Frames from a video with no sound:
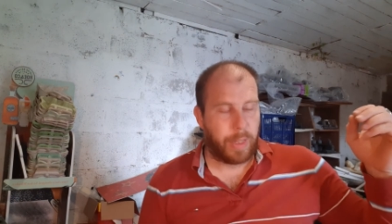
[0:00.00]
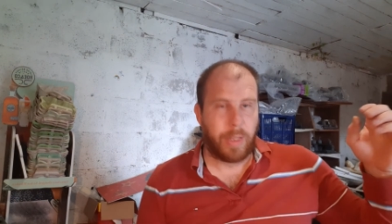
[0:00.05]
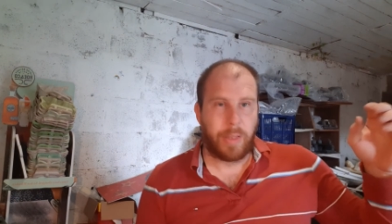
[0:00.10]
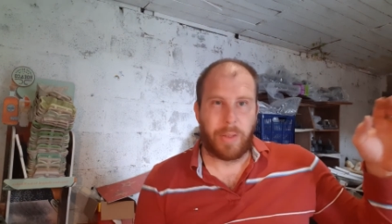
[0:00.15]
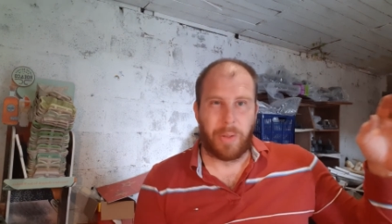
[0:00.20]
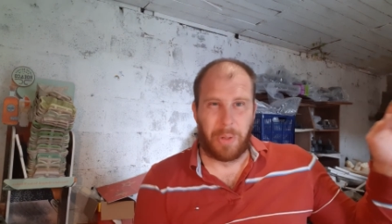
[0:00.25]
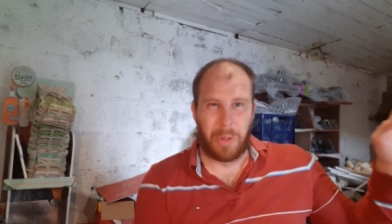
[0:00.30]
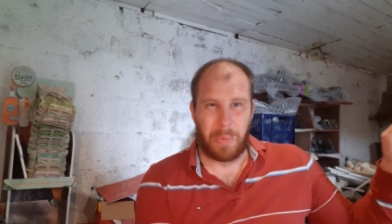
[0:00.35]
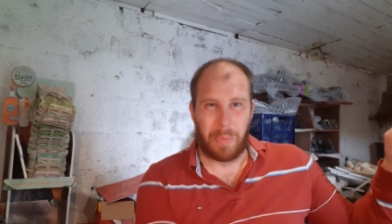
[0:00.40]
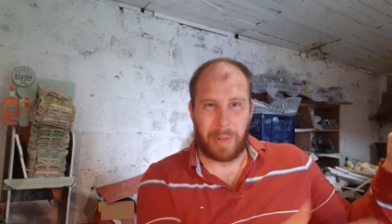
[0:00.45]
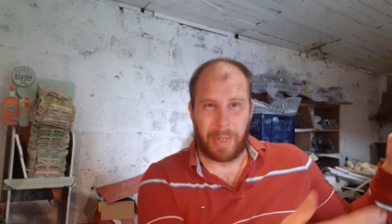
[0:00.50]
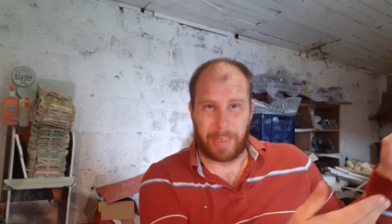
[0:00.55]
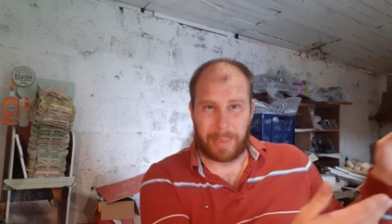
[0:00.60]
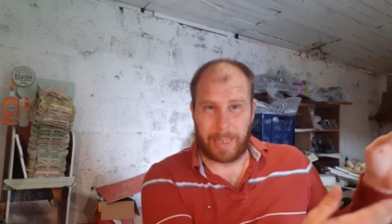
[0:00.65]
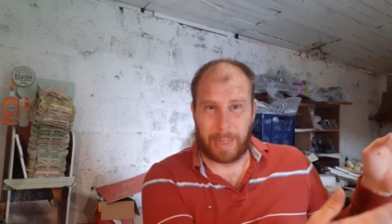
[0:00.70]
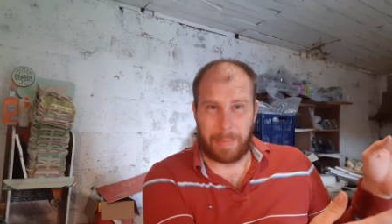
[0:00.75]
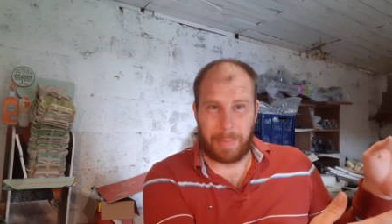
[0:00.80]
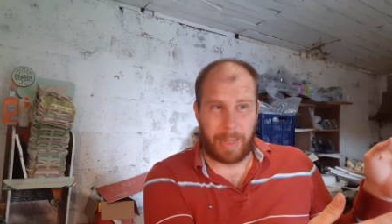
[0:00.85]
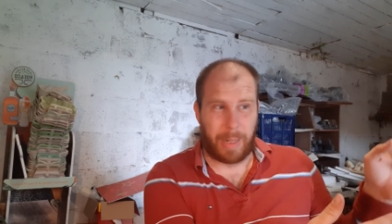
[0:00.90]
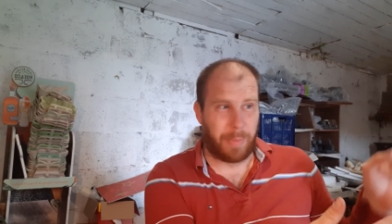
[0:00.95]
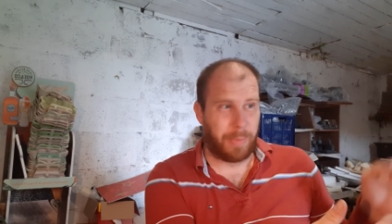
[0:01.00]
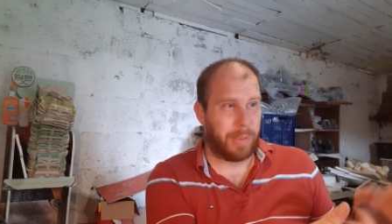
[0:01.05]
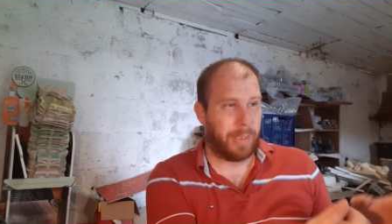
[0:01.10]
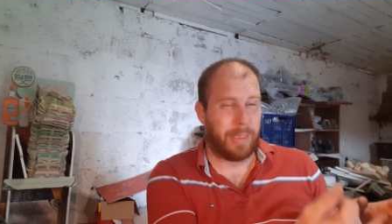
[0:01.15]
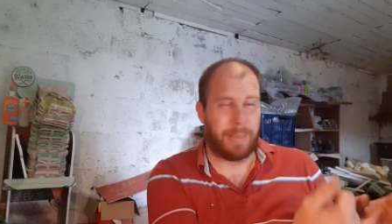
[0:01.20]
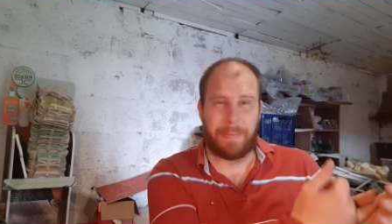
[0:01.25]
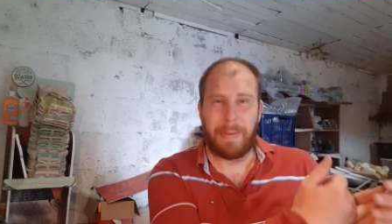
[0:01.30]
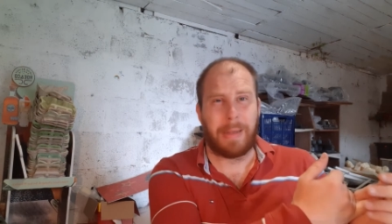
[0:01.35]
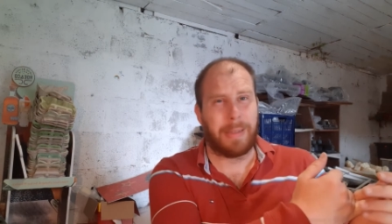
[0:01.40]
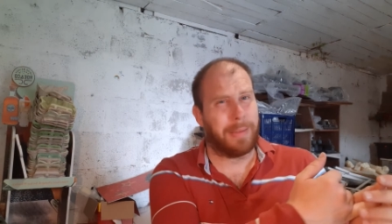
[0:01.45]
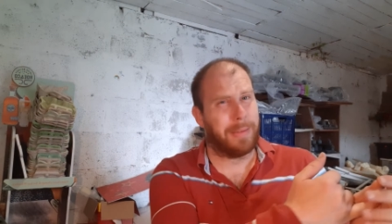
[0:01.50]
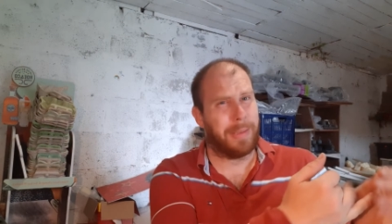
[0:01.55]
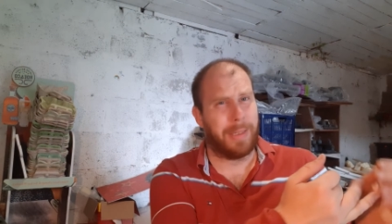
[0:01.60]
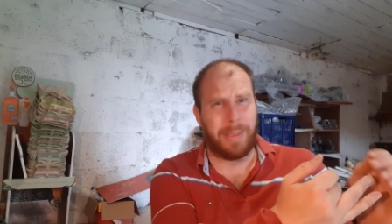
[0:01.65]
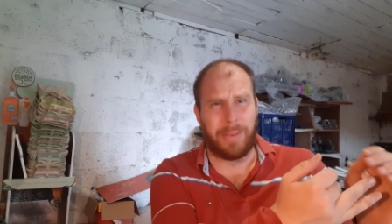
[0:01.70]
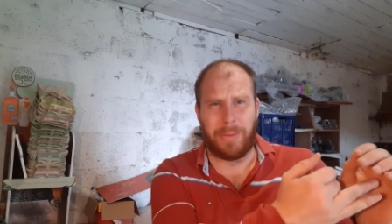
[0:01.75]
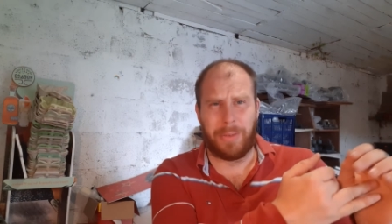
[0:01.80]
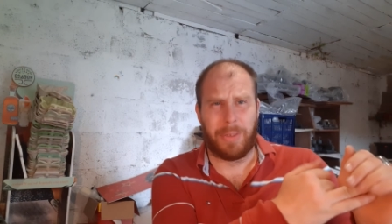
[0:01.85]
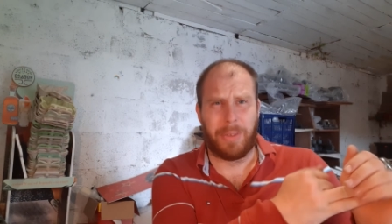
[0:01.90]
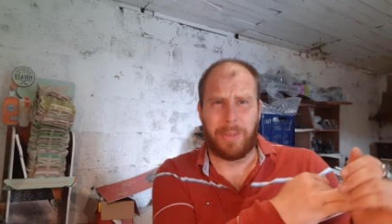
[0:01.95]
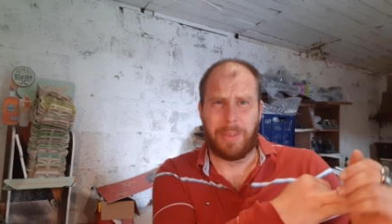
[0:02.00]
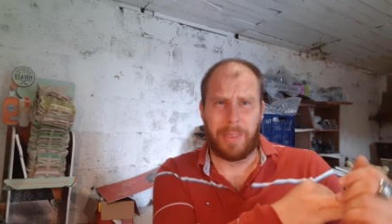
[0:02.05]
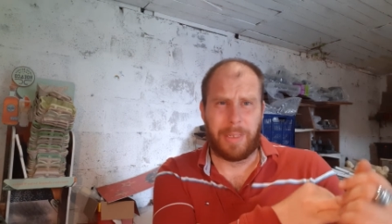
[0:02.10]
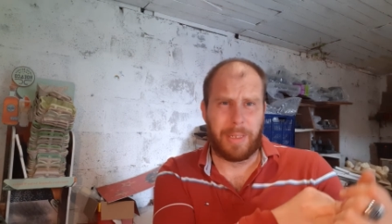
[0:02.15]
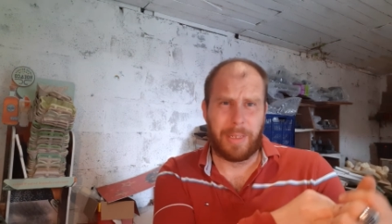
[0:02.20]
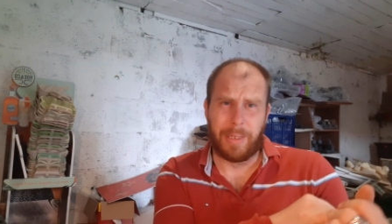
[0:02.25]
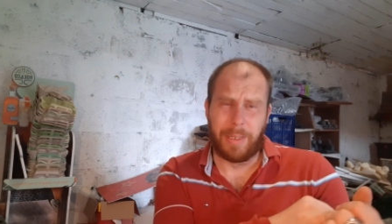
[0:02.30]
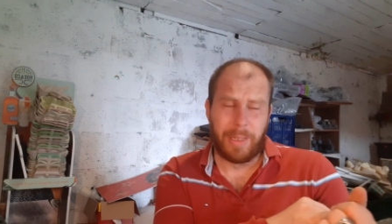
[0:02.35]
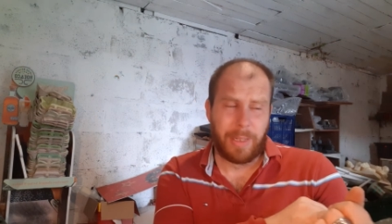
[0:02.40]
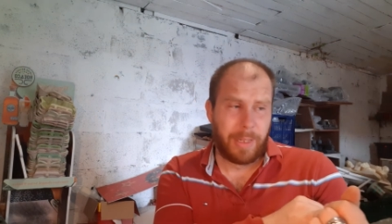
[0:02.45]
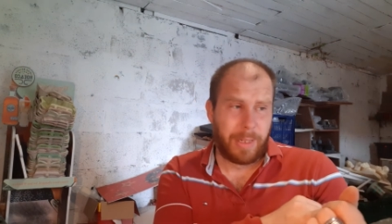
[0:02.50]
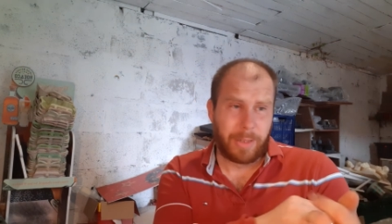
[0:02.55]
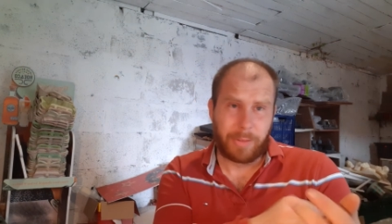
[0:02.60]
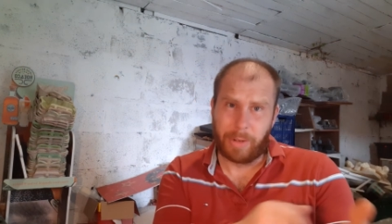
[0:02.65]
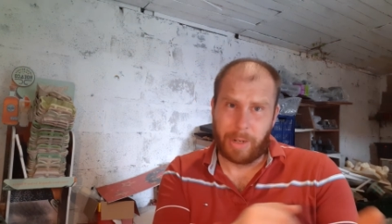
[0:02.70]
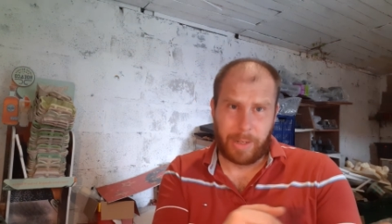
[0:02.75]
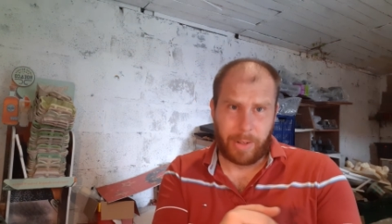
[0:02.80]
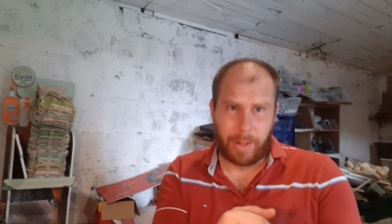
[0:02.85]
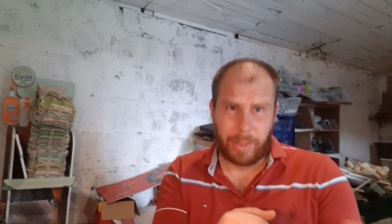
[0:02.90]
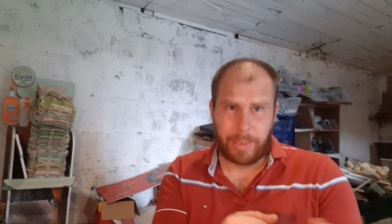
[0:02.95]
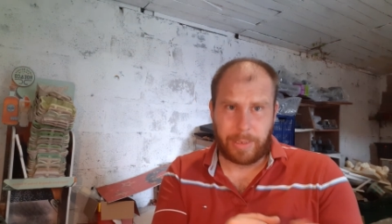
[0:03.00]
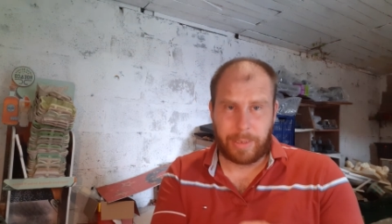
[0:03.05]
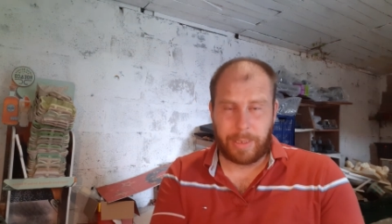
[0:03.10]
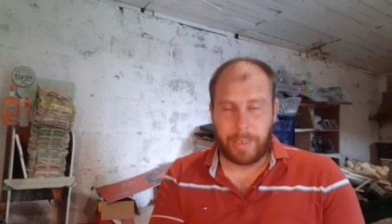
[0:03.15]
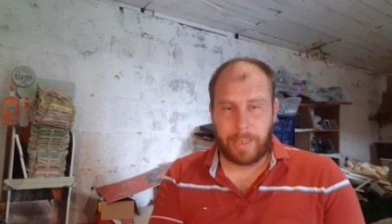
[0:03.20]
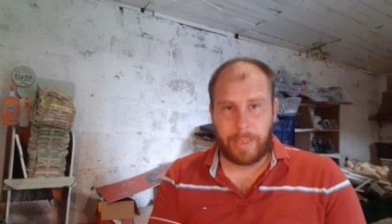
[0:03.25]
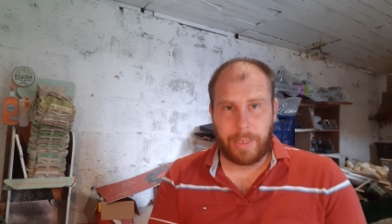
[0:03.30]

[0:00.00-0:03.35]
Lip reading: the new one that's coming out, which is the Thousand Suns and Grey Knights.